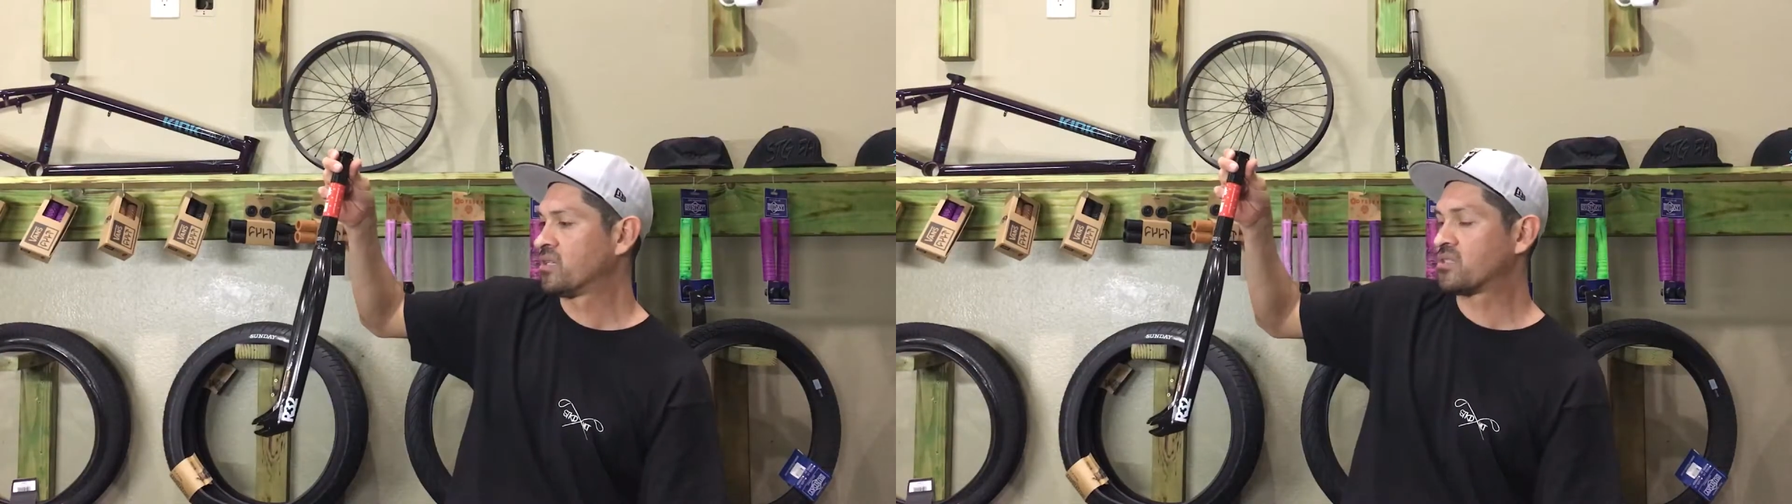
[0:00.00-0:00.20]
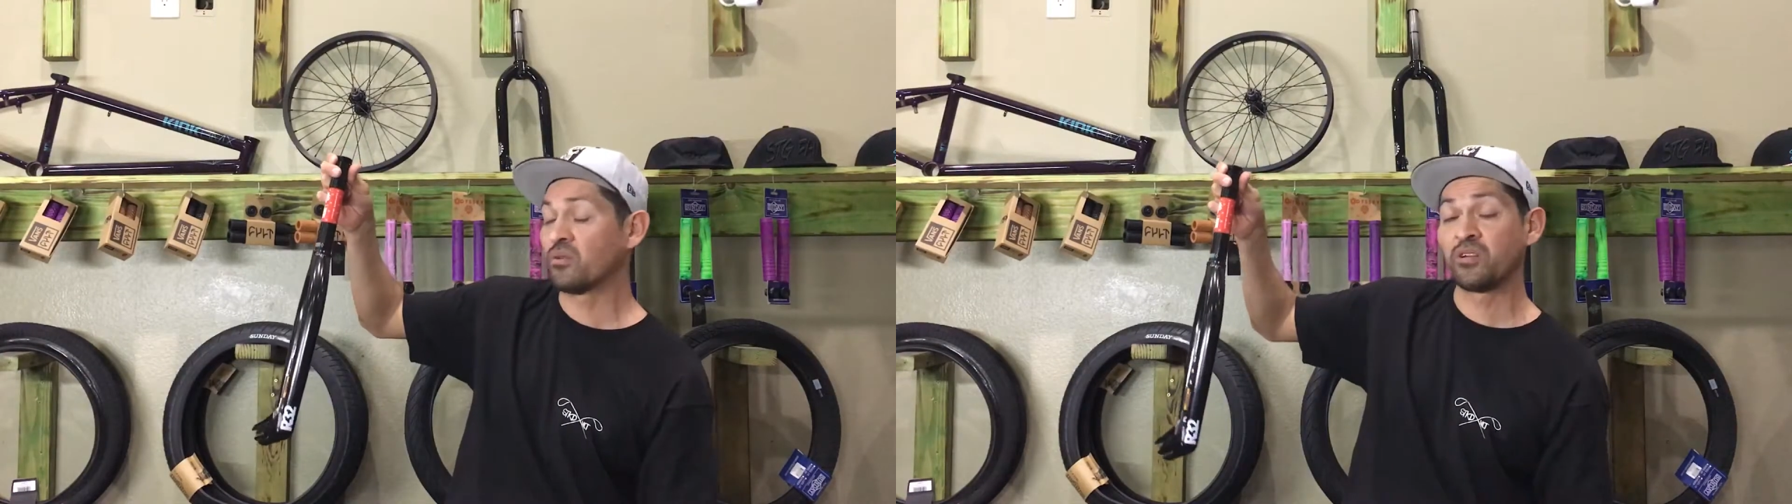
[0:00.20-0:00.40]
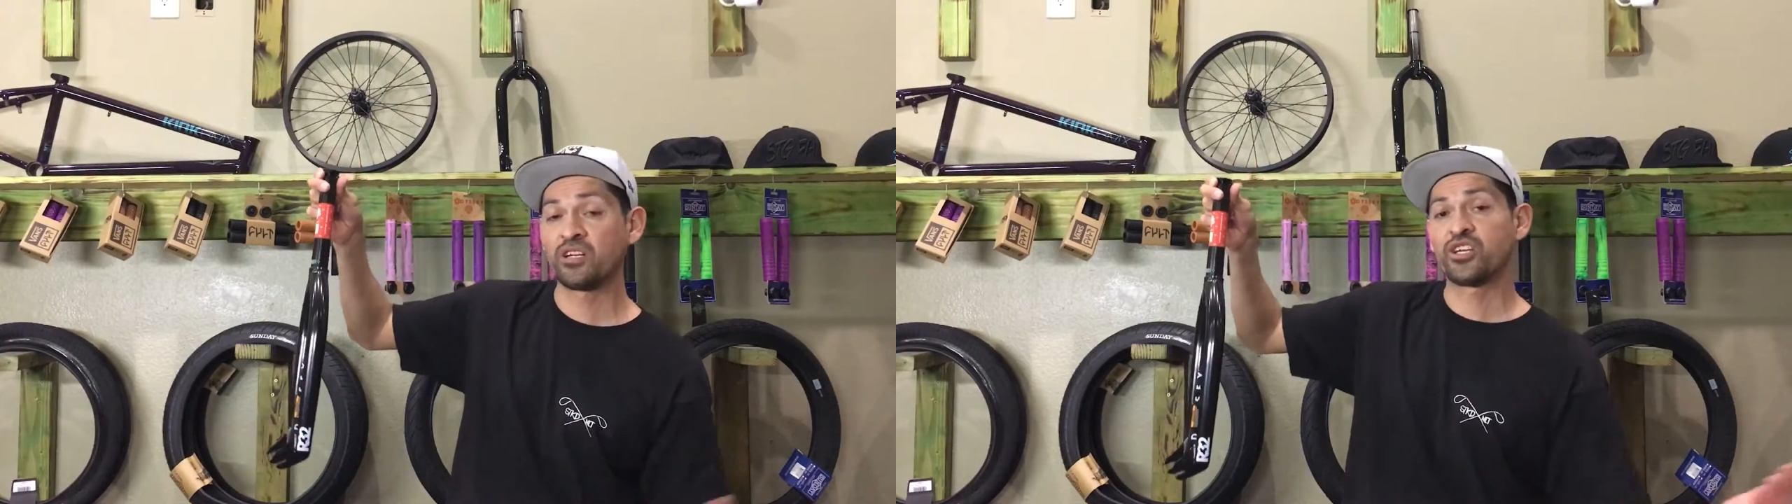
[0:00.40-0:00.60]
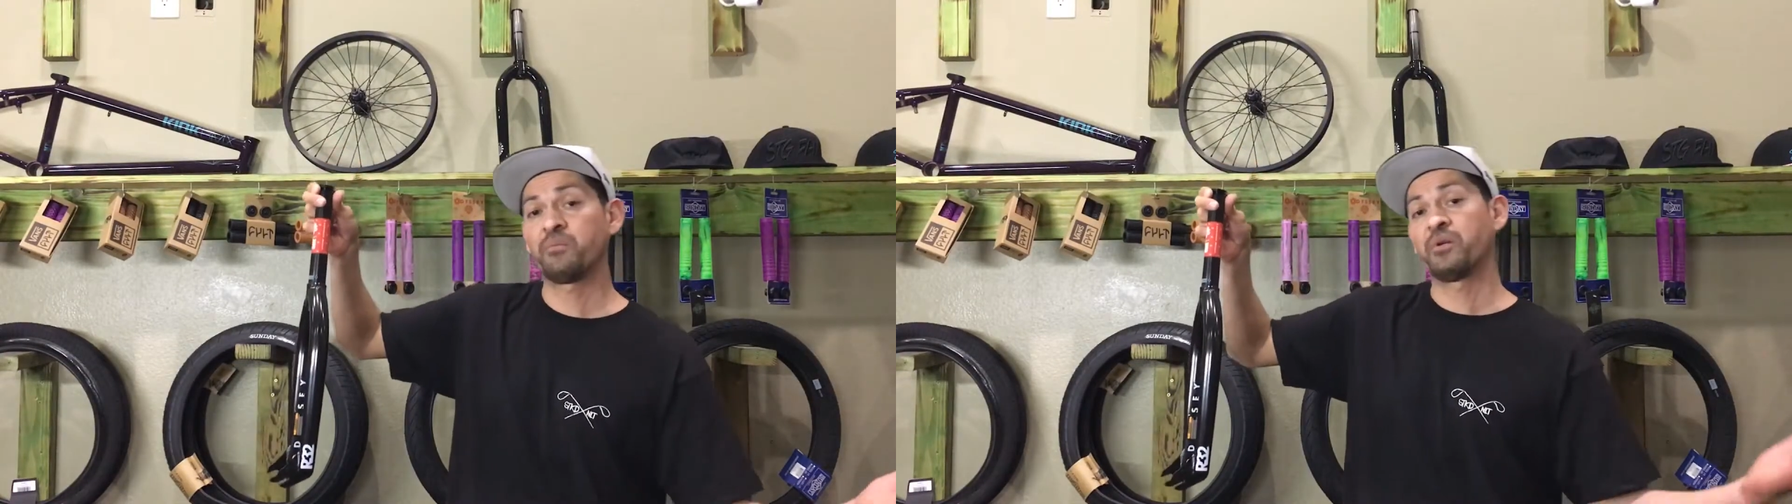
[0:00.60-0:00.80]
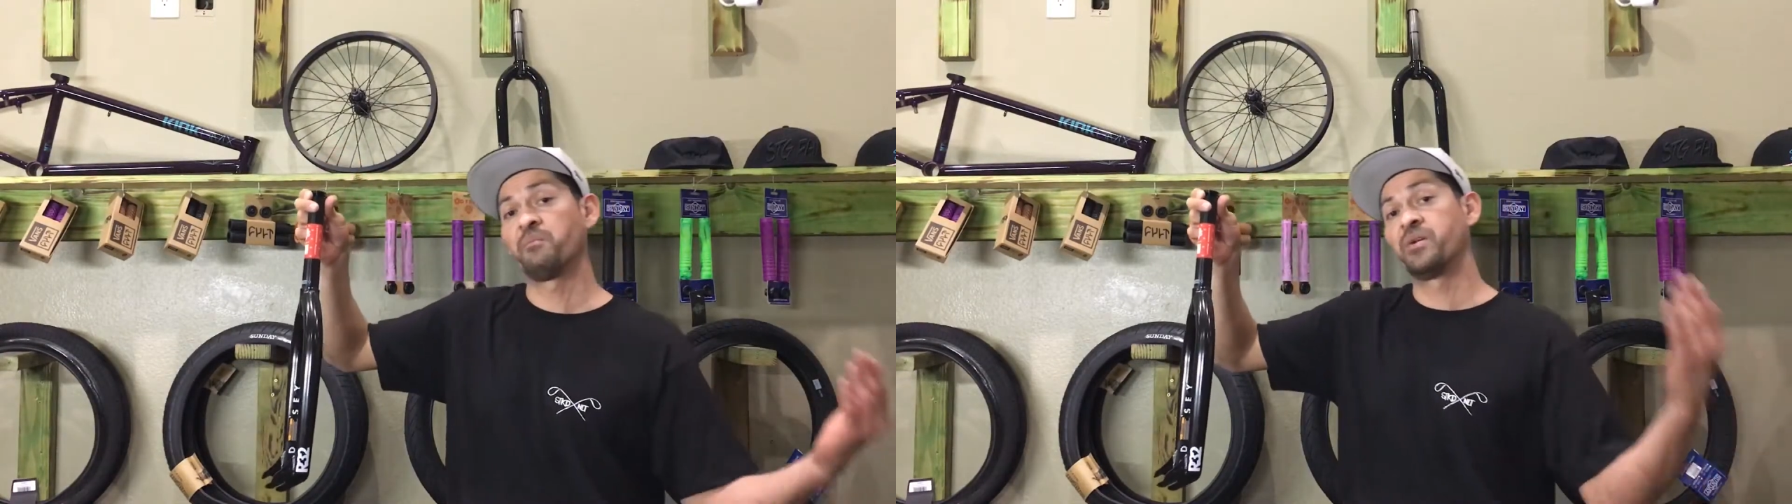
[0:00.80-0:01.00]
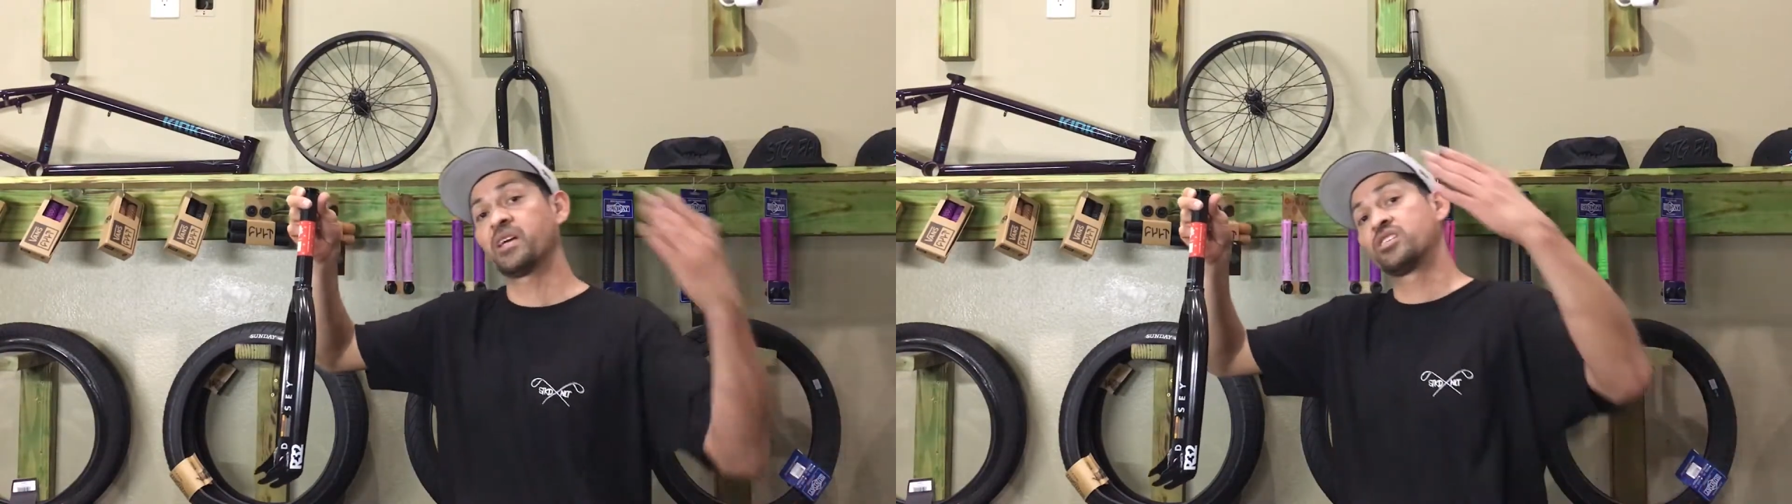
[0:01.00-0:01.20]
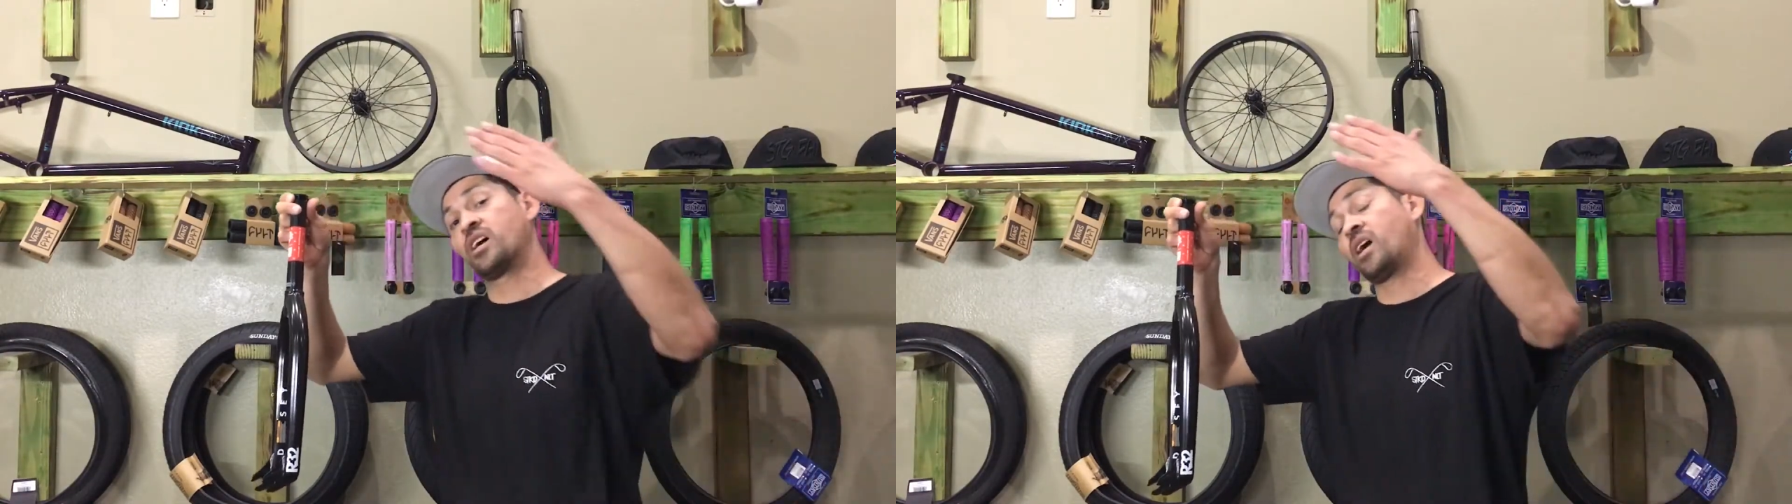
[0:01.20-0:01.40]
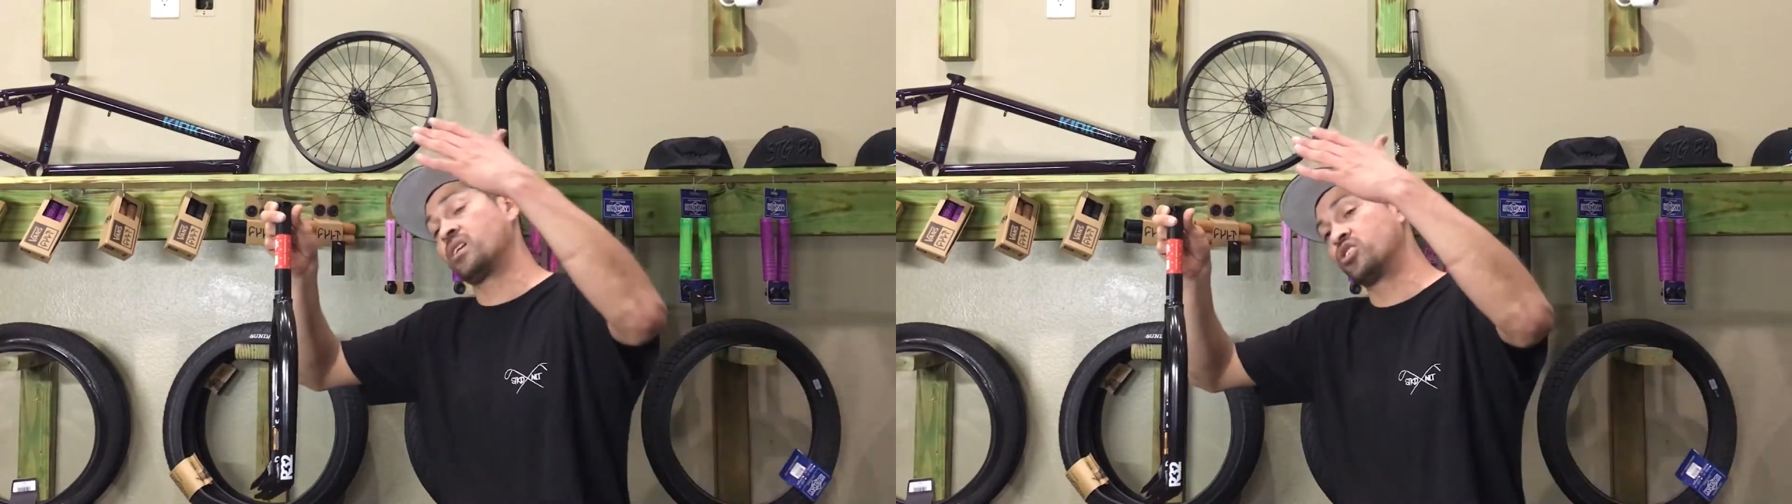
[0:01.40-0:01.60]
So when you're jumping big
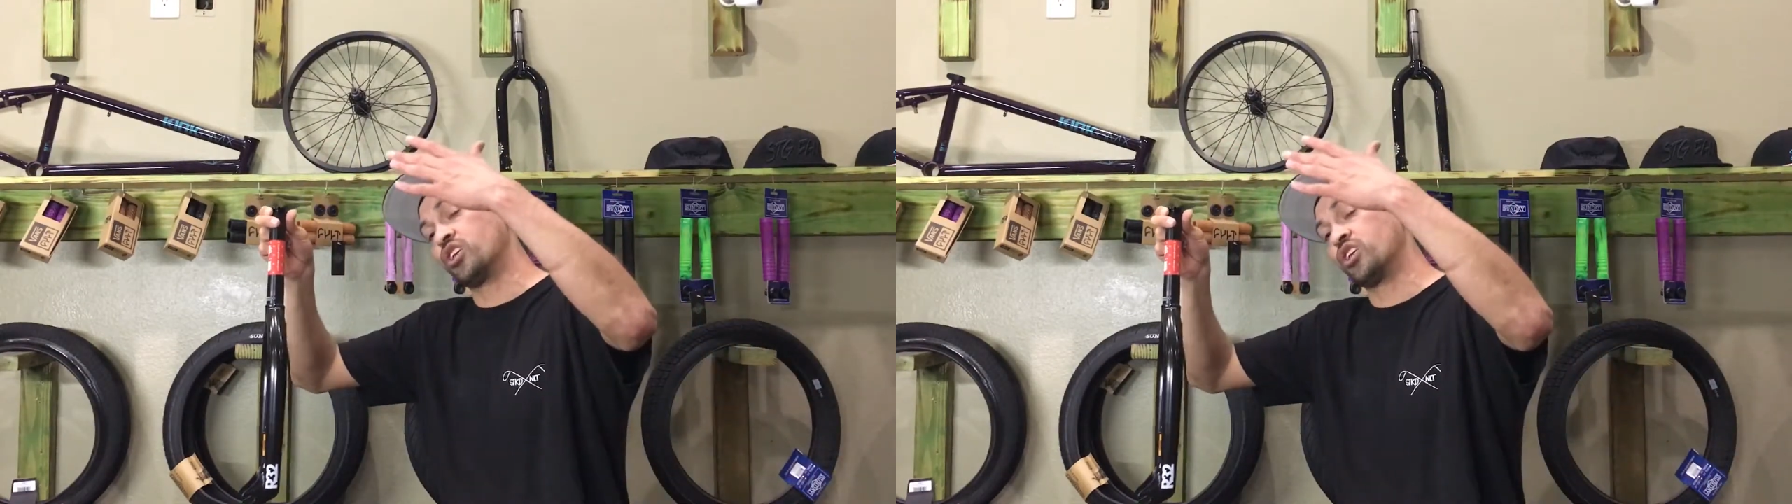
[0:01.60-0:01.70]
giant